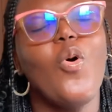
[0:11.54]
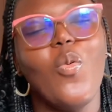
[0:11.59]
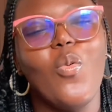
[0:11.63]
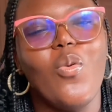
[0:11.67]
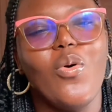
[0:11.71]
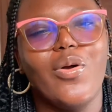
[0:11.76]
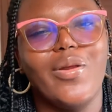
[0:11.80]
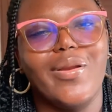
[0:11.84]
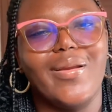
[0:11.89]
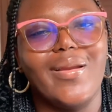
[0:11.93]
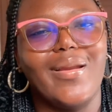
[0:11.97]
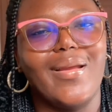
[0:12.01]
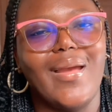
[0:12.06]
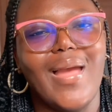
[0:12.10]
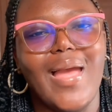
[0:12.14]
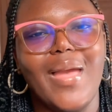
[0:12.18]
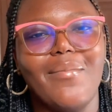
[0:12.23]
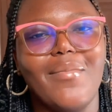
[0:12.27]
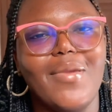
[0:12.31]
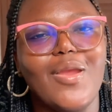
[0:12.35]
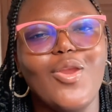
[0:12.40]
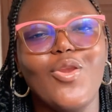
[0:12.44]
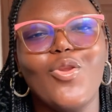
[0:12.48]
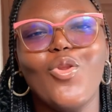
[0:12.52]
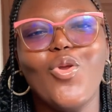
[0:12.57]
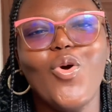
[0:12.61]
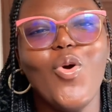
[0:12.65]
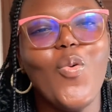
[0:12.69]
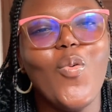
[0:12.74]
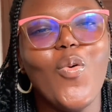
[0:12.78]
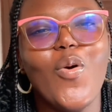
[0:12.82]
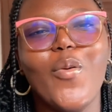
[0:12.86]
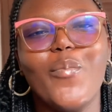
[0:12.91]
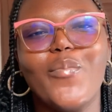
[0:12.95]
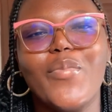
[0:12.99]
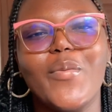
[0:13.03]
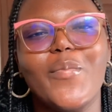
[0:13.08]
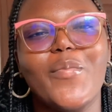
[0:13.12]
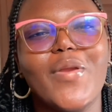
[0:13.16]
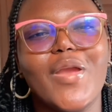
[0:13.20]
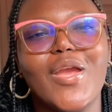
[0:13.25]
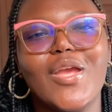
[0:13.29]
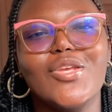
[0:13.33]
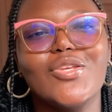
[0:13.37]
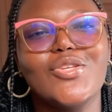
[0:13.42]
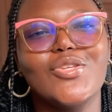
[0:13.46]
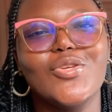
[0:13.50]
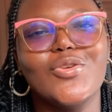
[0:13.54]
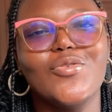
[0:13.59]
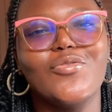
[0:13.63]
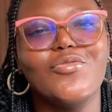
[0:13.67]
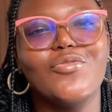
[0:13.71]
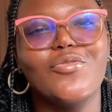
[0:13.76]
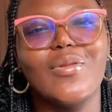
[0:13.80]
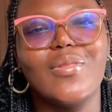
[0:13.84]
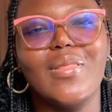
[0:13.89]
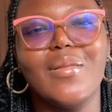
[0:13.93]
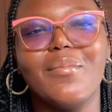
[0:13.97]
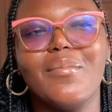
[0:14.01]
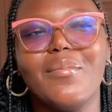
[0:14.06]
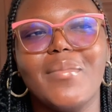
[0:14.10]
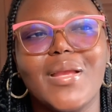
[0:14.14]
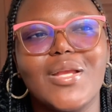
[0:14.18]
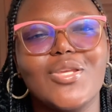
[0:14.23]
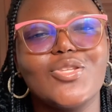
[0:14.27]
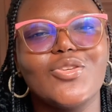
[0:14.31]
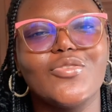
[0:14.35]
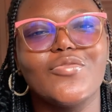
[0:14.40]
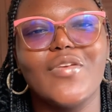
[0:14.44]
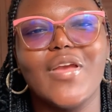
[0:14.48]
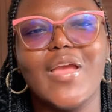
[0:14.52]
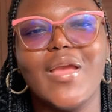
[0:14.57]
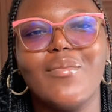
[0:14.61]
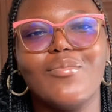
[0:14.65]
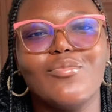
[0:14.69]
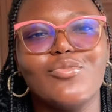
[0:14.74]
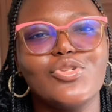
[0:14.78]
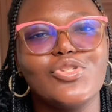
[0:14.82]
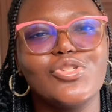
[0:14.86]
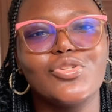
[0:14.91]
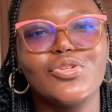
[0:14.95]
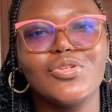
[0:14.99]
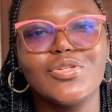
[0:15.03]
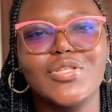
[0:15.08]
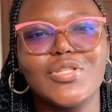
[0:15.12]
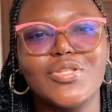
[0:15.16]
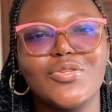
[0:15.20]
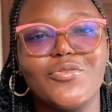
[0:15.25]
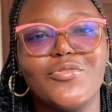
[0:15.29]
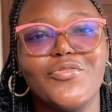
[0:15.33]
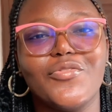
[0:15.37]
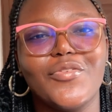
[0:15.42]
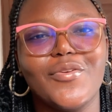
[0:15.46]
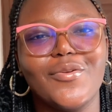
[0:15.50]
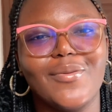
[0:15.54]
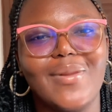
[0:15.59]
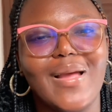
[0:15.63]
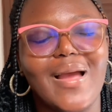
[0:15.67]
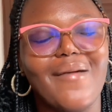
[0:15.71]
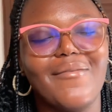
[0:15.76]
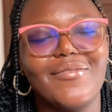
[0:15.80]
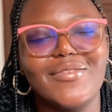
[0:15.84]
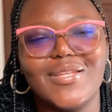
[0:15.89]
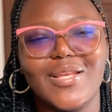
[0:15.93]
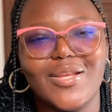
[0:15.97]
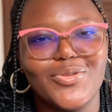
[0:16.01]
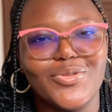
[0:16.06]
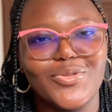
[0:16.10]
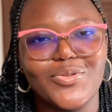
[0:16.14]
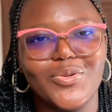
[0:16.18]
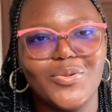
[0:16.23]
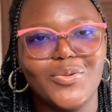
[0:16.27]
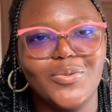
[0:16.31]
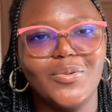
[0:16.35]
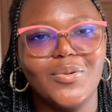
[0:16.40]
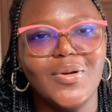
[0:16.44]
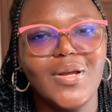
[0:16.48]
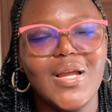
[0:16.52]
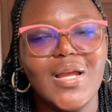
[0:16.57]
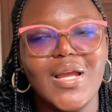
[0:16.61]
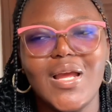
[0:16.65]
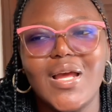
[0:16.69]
one prepares you for the mix of emotions you feel after school.